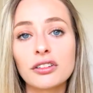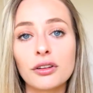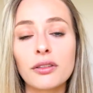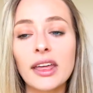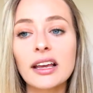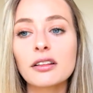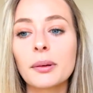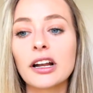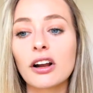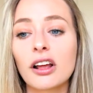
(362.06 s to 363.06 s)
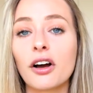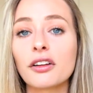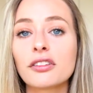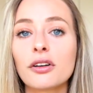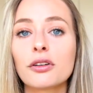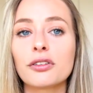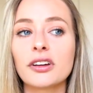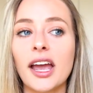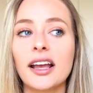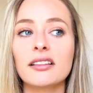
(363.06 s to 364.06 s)
to do things, but it can also
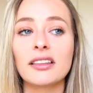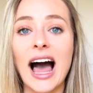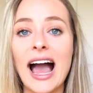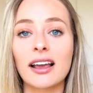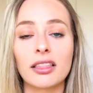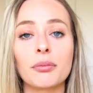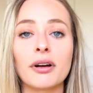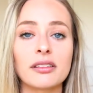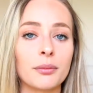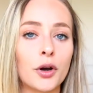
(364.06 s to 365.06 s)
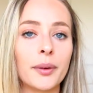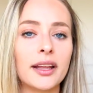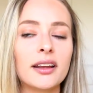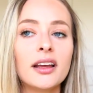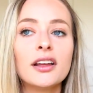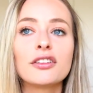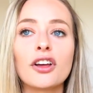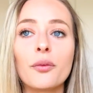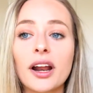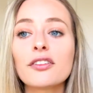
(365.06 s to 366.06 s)
create lack in the present moment.
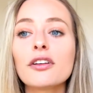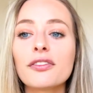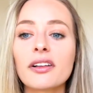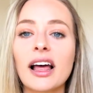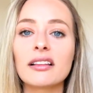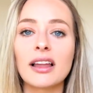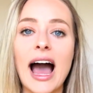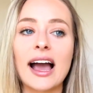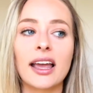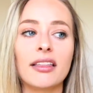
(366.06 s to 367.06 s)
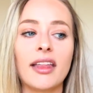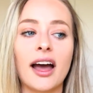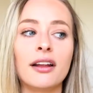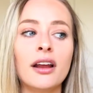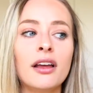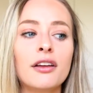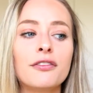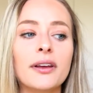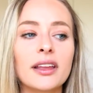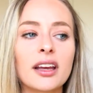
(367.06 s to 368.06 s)
So whenever you feel that lack and that
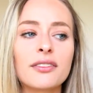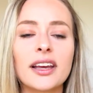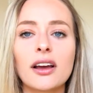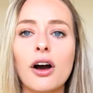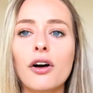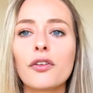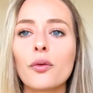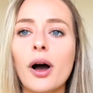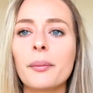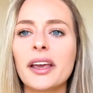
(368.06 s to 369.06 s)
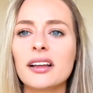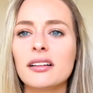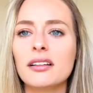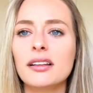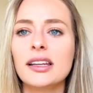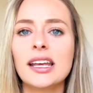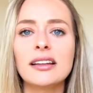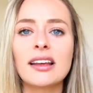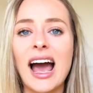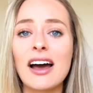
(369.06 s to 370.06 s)
feeling of like overwhelming
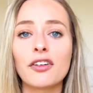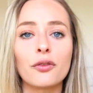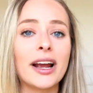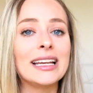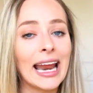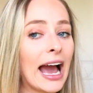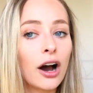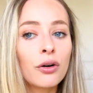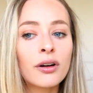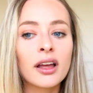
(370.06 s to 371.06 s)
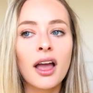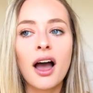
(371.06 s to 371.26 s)
need to have it right now,